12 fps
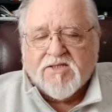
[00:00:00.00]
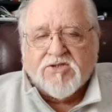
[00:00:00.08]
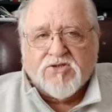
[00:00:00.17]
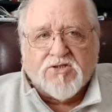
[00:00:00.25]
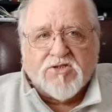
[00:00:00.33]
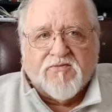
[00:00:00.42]

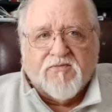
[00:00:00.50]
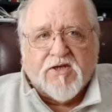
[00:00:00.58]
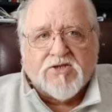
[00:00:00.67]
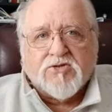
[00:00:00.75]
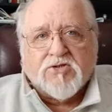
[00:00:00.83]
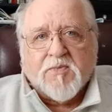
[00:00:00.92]
These are just
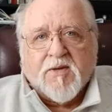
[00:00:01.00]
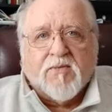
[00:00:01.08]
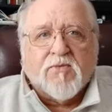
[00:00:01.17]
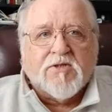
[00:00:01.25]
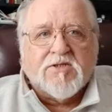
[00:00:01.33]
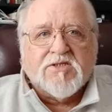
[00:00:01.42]
visuals, but I
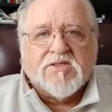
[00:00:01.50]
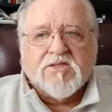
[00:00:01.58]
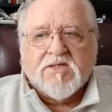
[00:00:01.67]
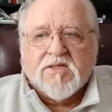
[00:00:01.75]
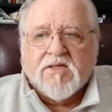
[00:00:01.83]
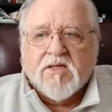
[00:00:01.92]
want to just
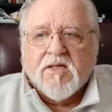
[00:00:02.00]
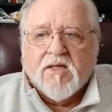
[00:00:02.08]
see